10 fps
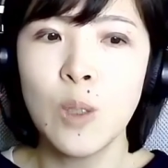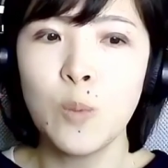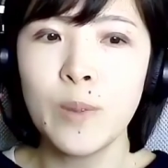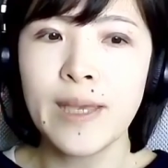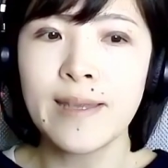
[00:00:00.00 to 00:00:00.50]

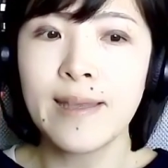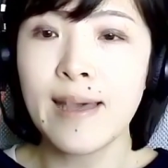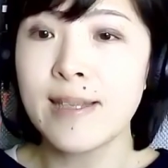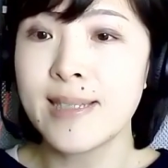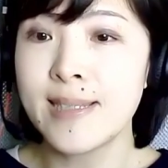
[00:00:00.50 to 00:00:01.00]
we can
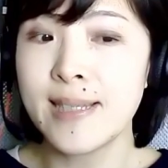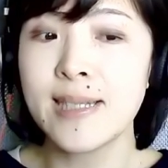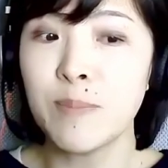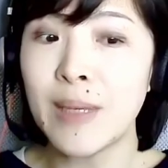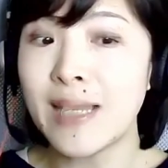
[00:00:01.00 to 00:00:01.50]
get
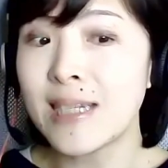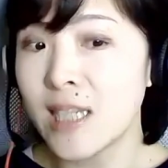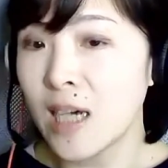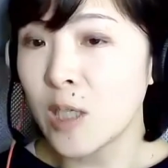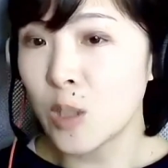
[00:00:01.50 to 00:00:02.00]
6 million
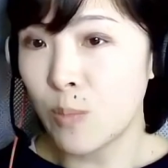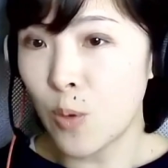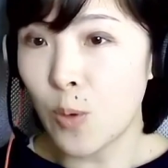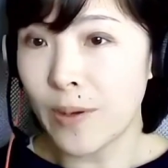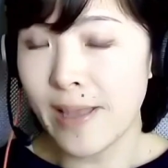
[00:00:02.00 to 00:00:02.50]
tons
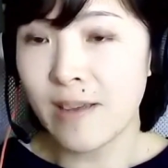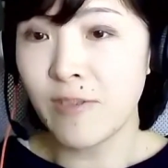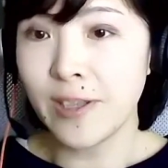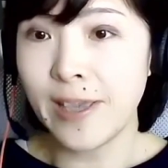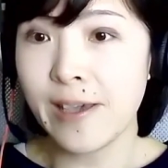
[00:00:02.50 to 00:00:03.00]
more
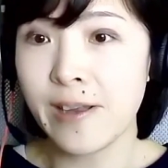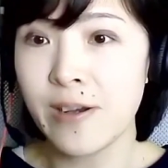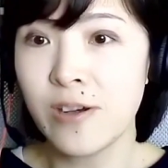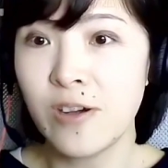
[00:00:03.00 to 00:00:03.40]
every year